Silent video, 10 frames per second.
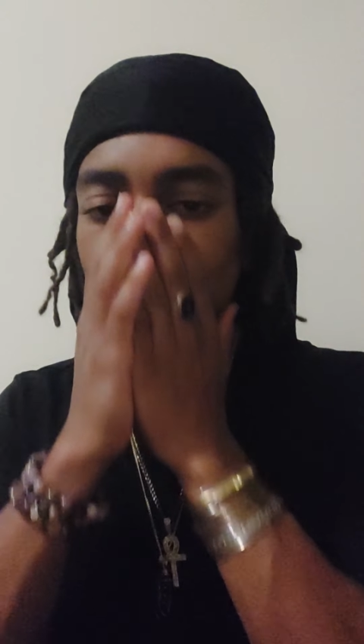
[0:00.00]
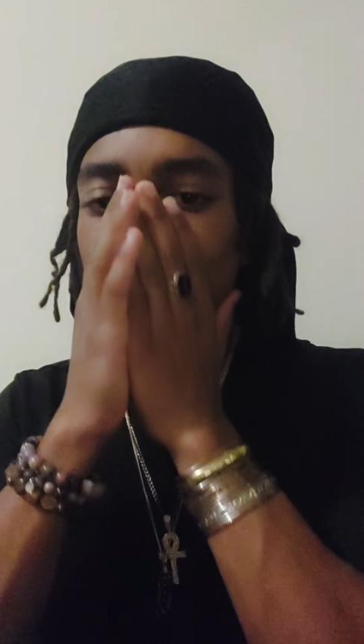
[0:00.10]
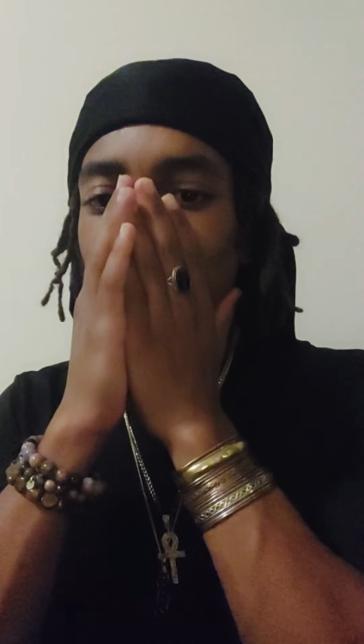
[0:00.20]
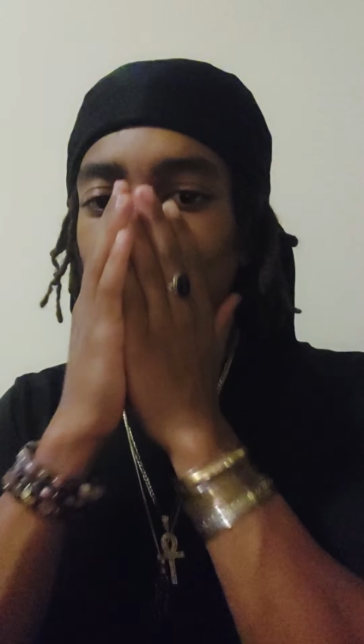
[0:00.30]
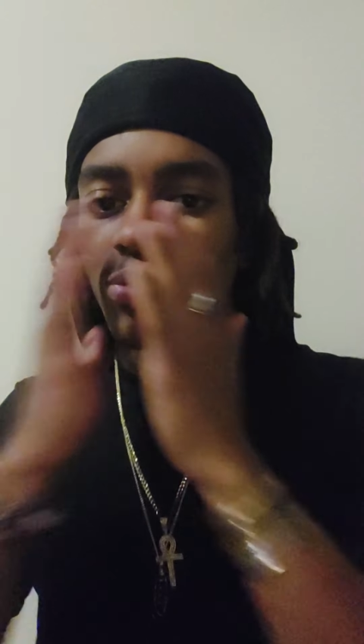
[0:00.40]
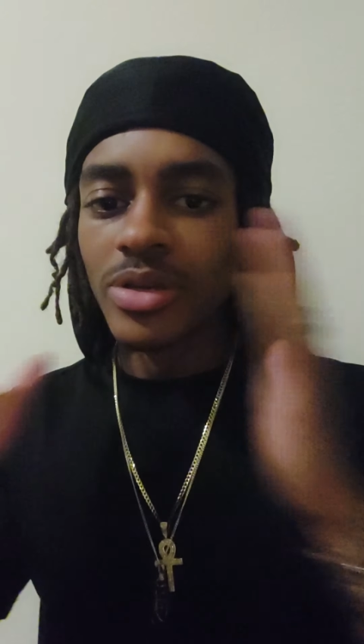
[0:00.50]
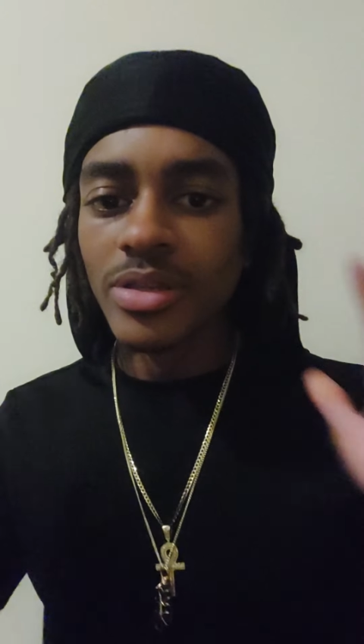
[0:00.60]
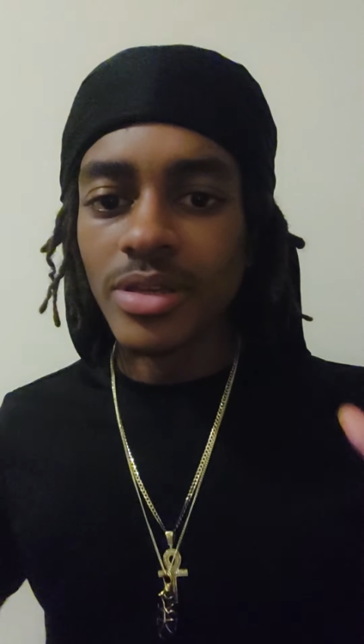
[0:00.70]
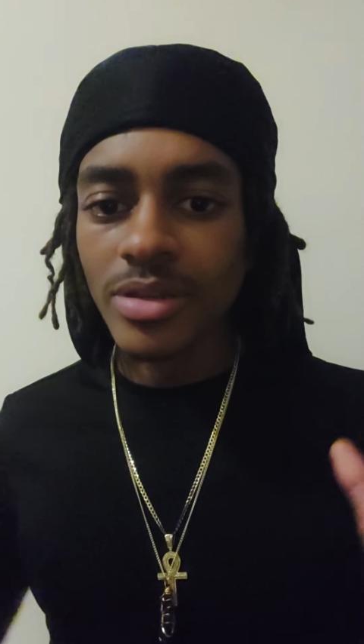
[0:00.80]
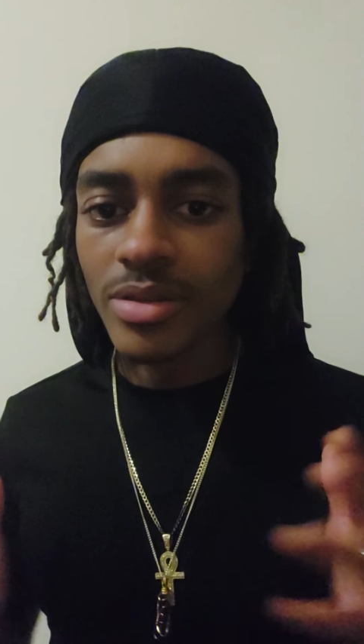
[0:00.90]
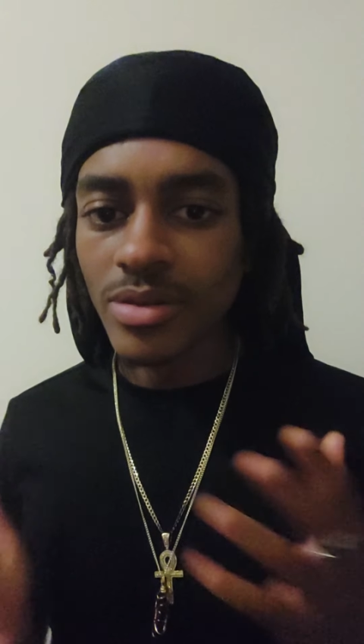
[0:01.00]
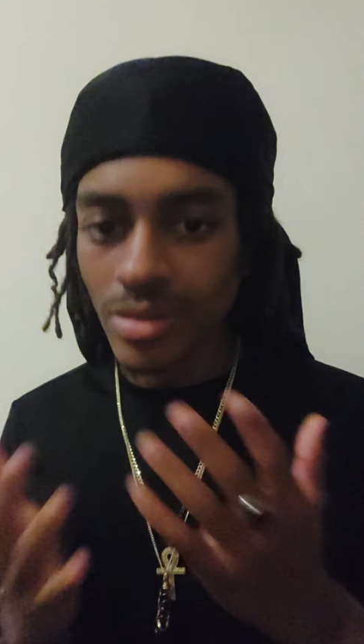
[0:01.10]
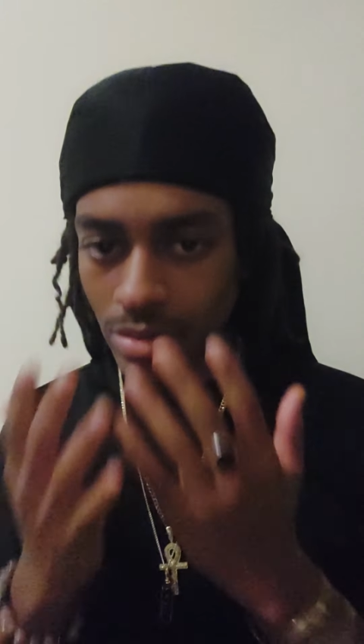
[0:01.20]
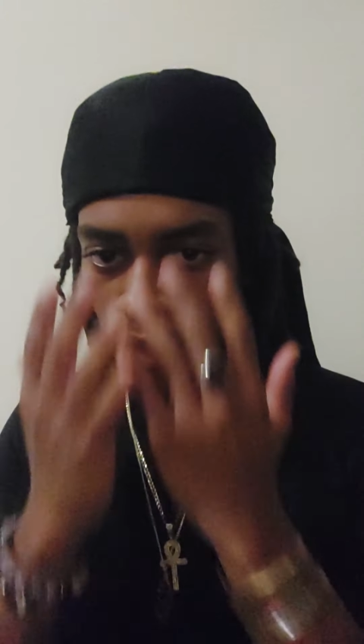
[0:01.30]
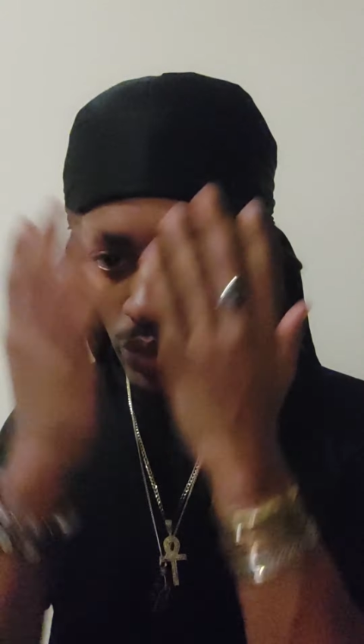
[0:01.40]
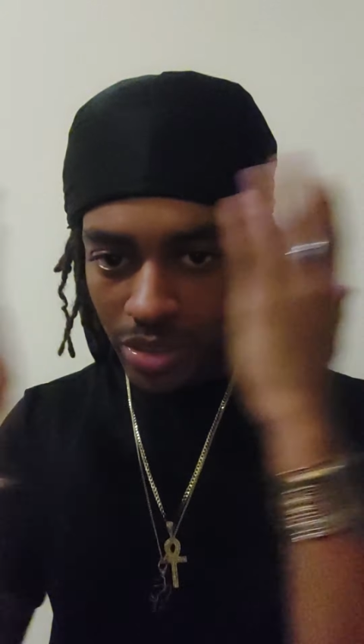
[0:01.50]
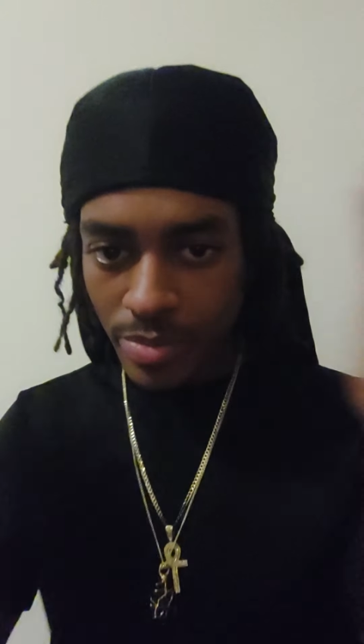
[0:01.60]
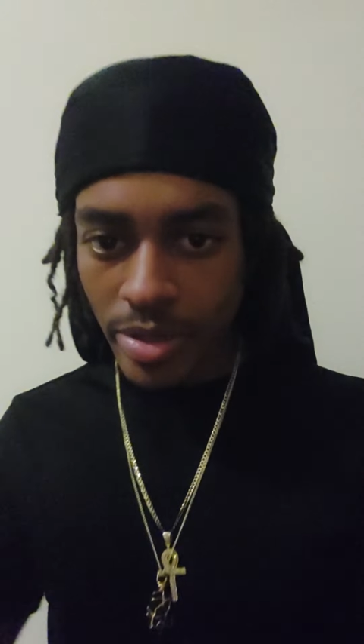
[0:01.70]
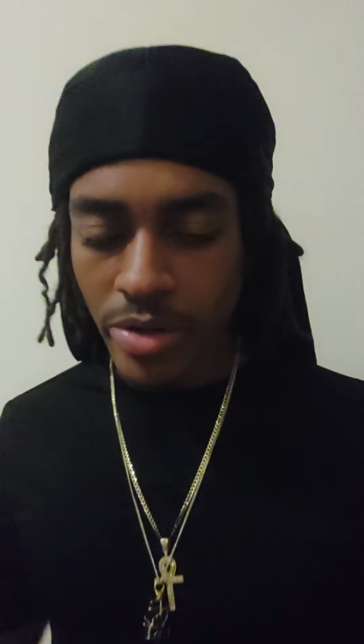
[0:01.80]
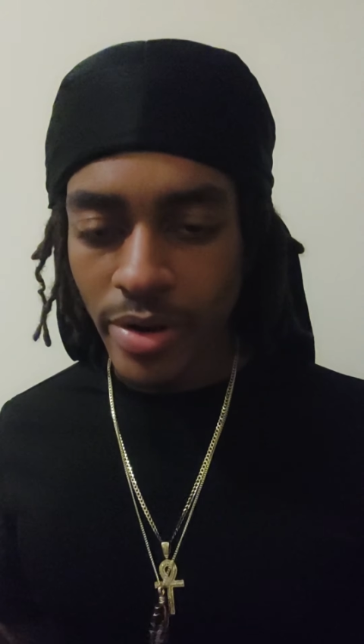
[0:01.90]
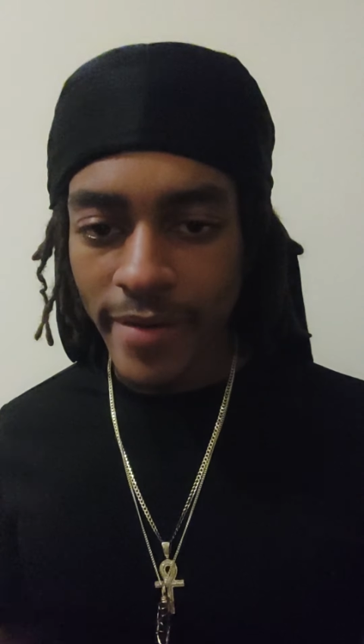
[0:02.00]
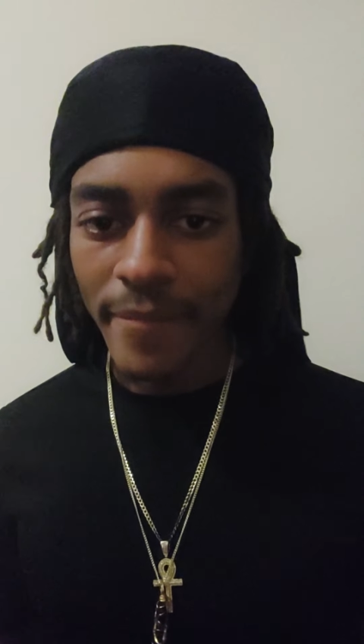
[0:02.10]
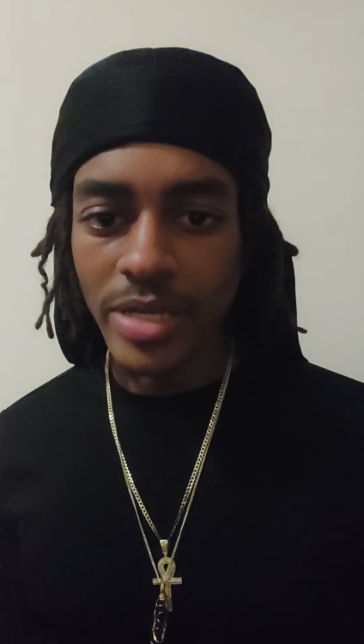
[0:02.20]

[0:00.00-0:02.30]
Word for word: so that you can then use it better, right?